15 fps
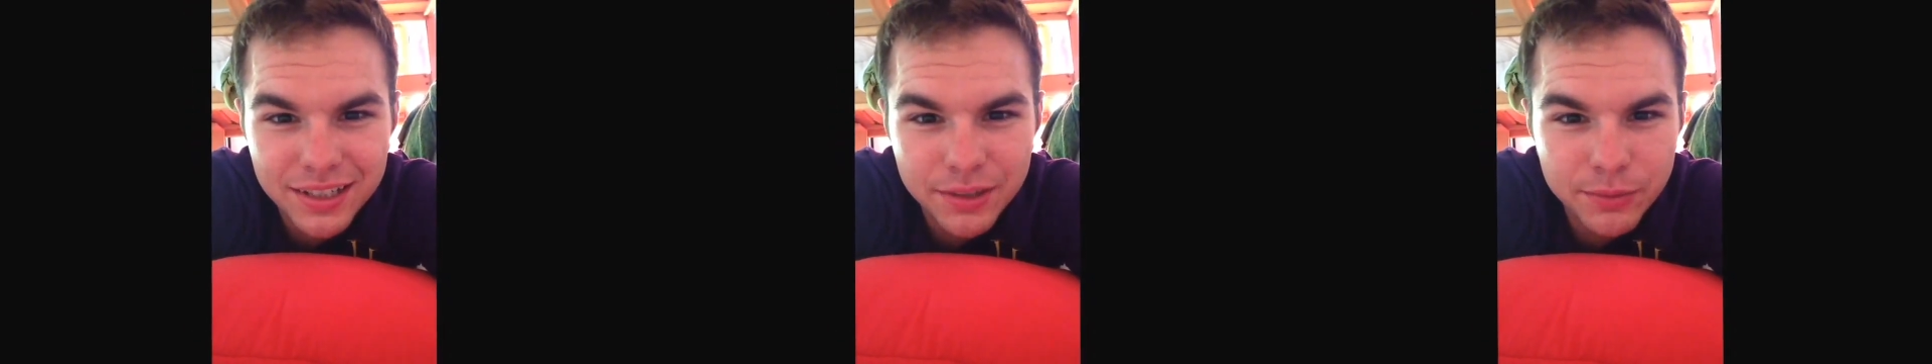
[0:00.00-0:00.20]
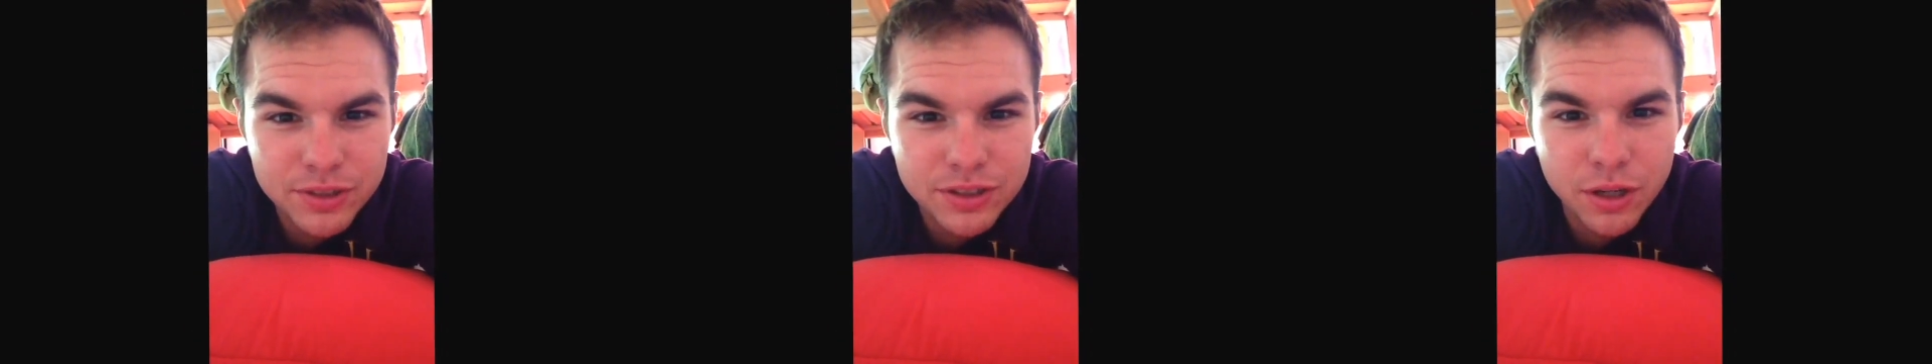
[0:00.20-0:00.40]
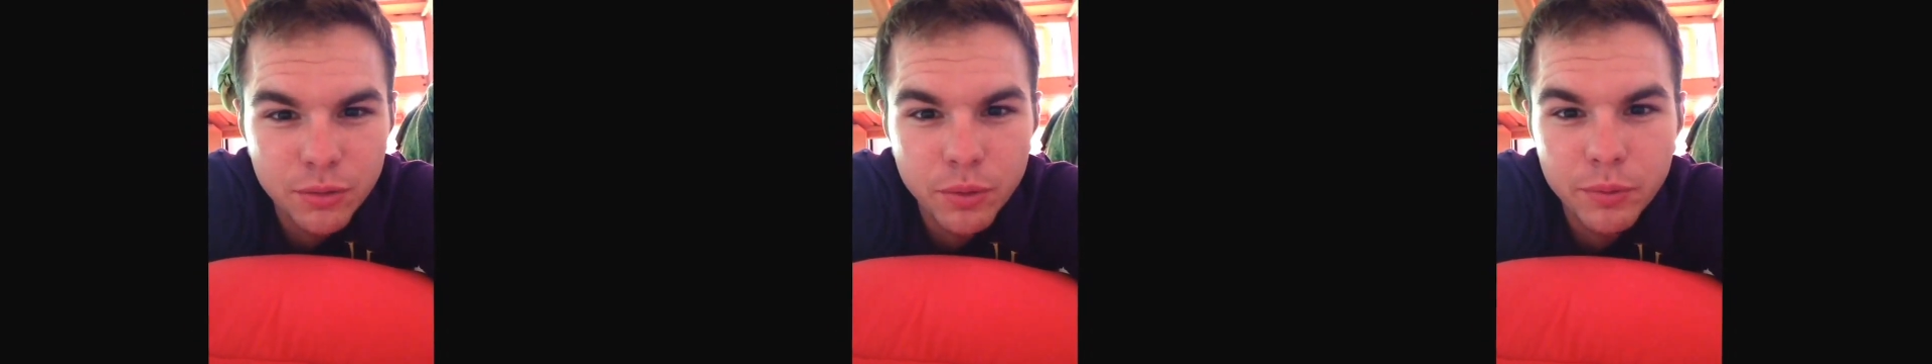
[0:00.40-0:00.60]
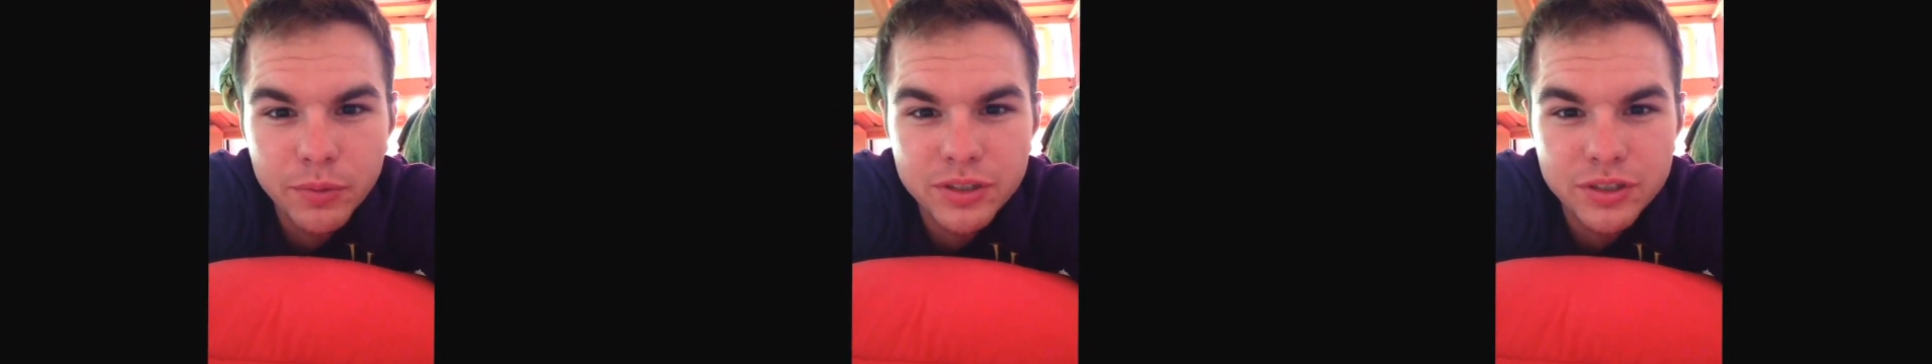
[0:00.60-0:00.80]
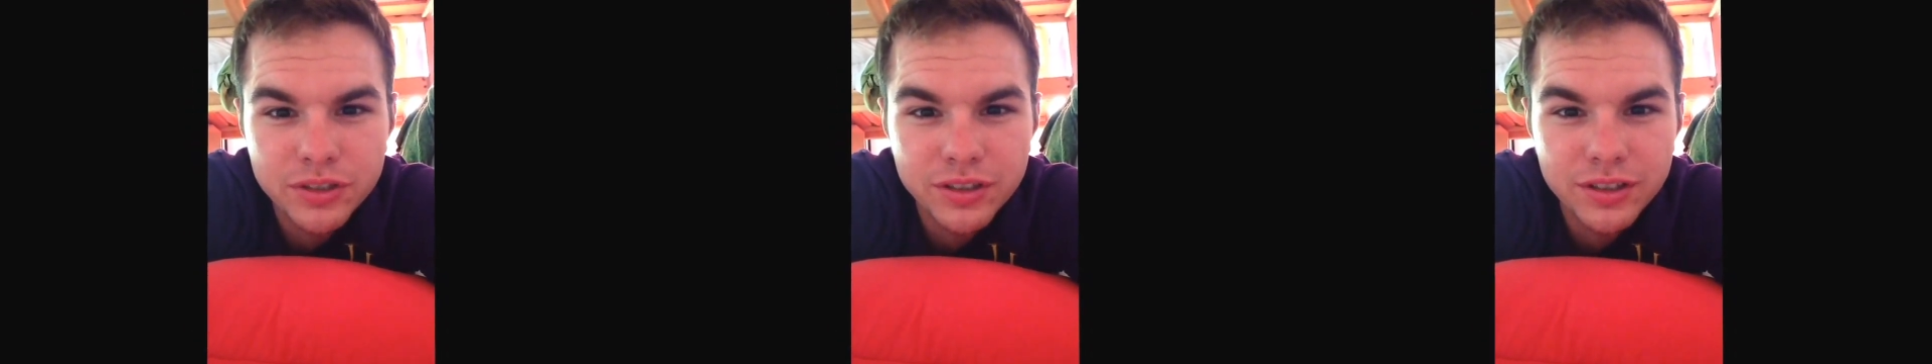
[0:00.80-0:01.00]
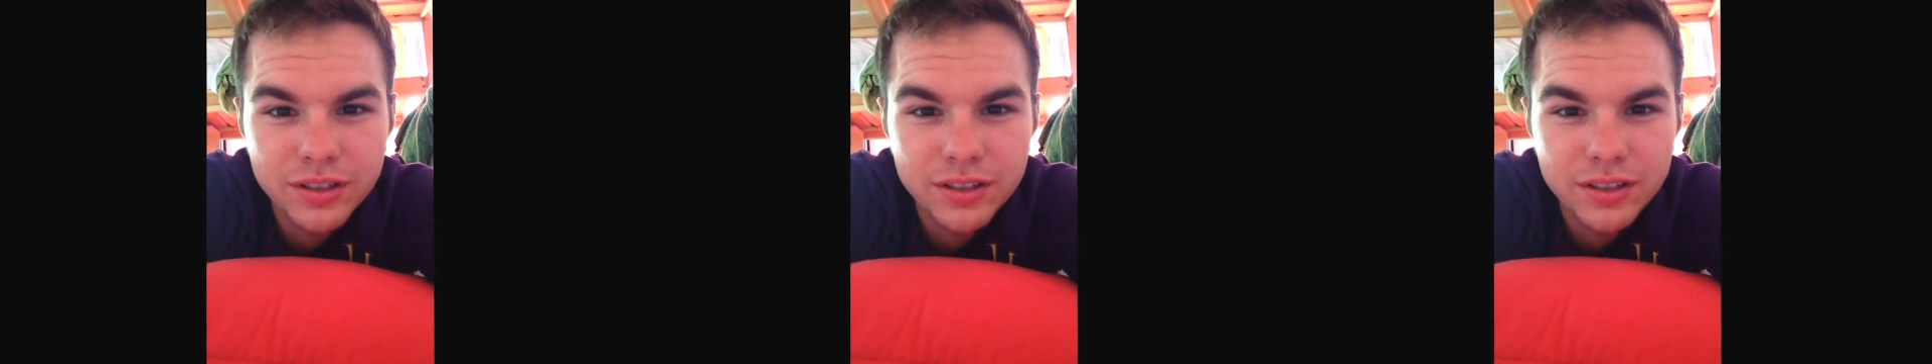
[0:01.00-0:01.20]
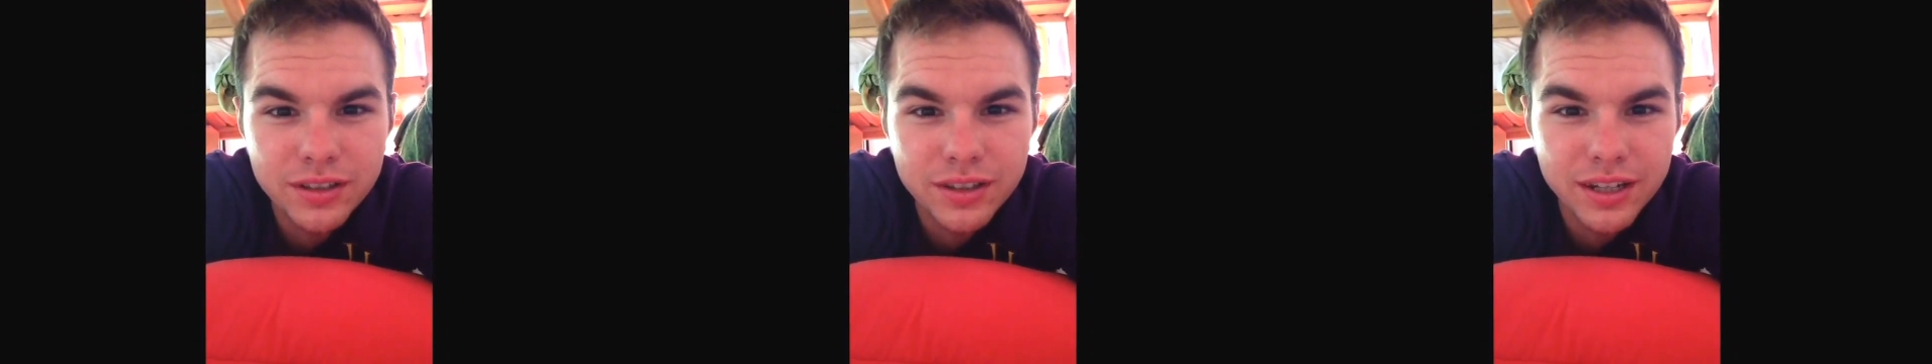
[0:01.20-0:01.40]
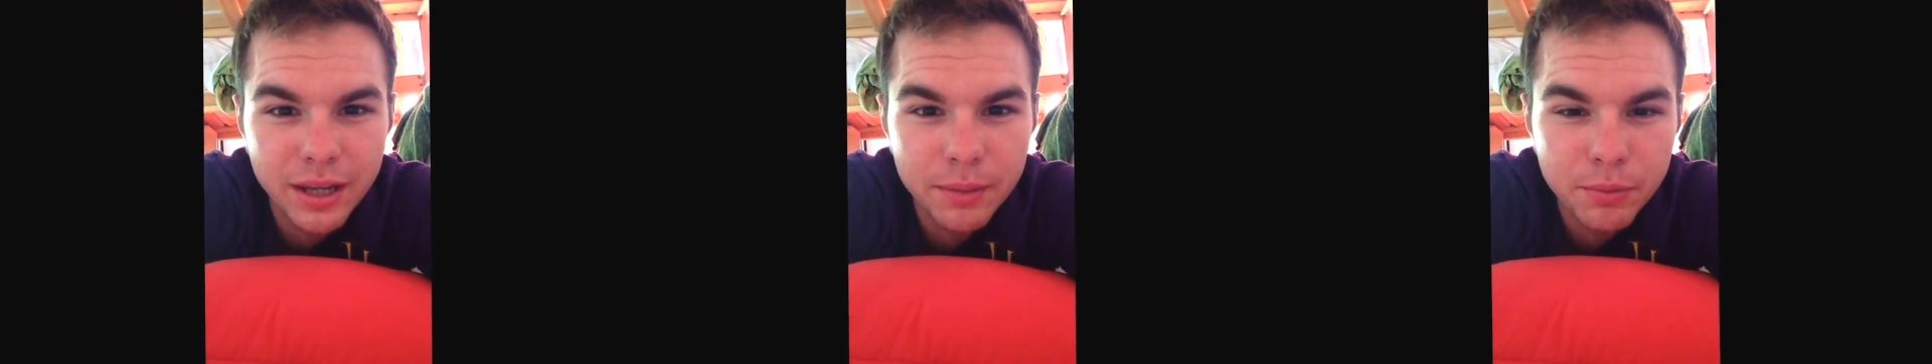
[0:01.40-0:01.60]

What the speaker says: and we saw where we stood the night